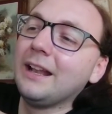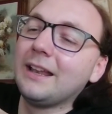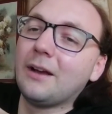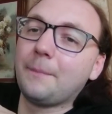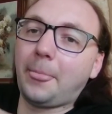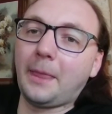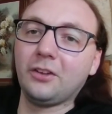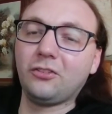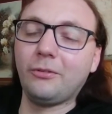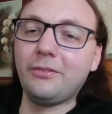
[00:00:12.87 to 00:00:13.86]
Now
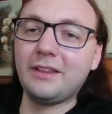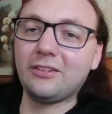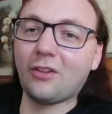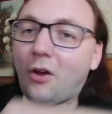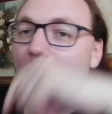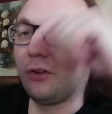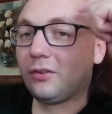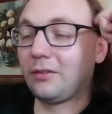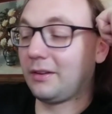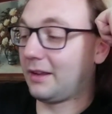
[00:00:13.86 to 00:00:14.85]
I saw this
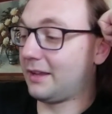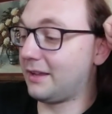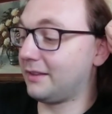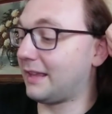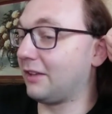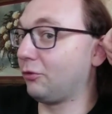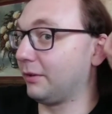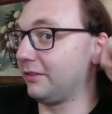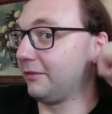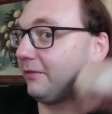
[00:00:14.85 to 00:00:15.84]
on their
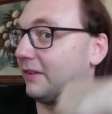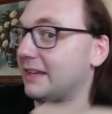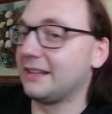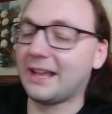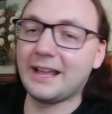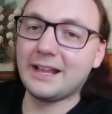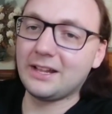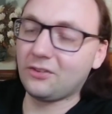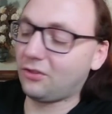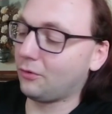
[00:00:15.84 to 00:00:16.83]
Twitter feed
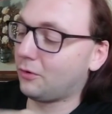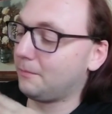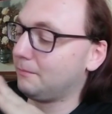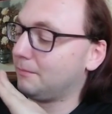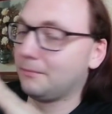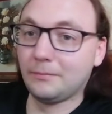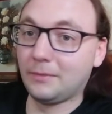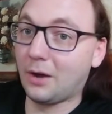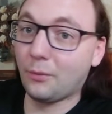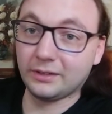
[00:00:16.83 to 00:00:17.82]
and thought
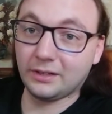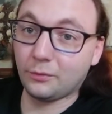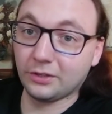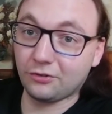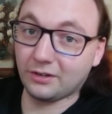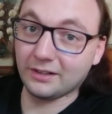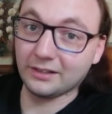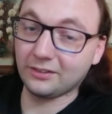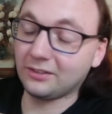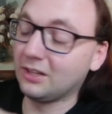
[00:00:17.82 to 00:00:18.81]
I want to try
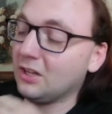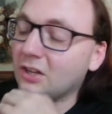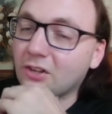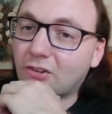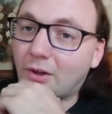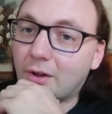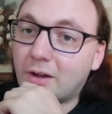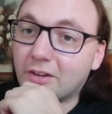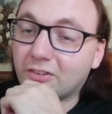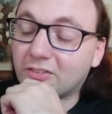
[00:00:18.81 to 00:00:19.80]
this, so
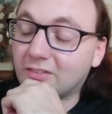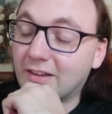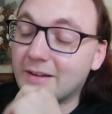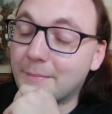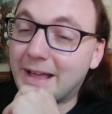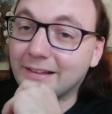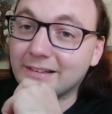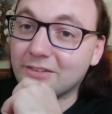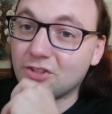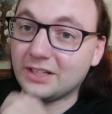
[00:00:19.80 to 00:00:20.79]
I asked
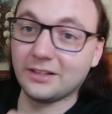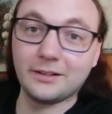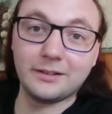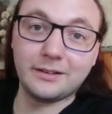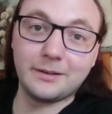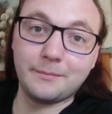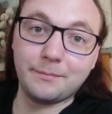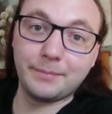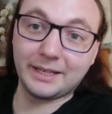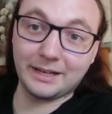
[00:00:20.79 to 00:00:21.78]
Helen if she going
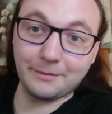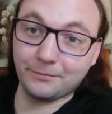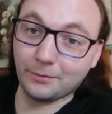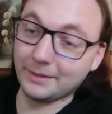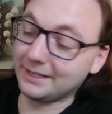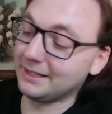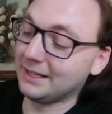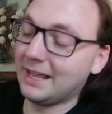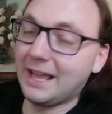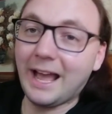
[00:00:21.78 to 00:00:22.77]
to pick it up for me,
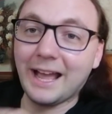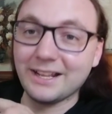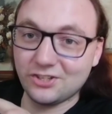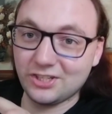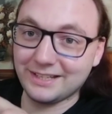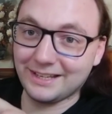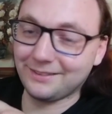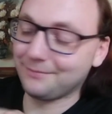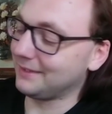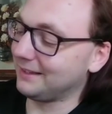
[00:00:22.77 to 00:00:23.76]
and she did,
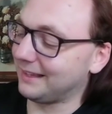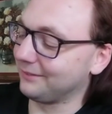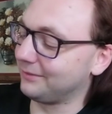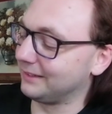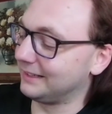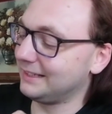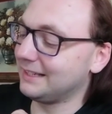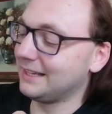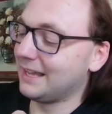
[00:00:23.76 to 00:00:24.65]
thankfully.